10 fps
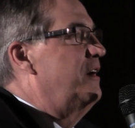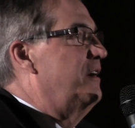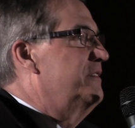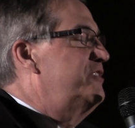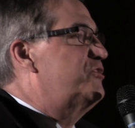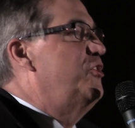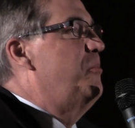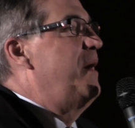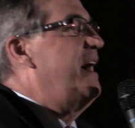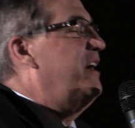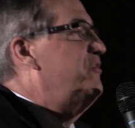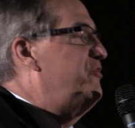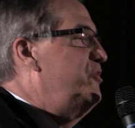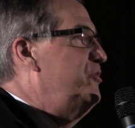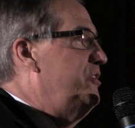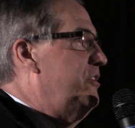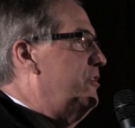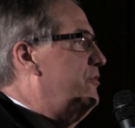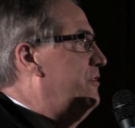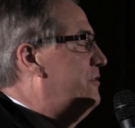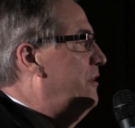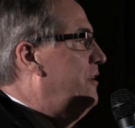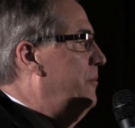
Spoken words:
let's go back a few years and talk